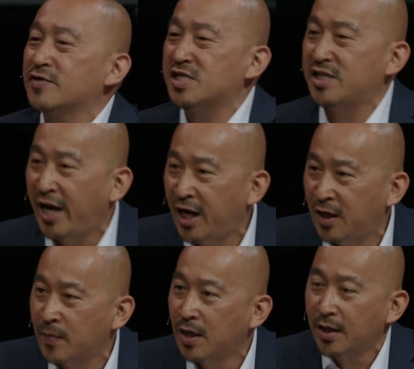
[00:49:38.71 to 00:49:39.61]
of
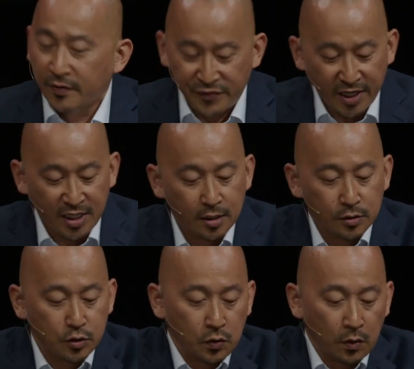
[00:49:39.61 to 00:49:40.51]
shame that he
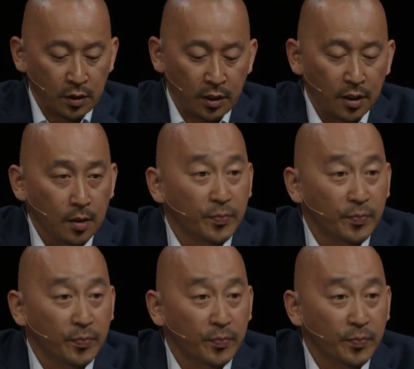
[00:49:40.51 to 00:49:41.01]
endured.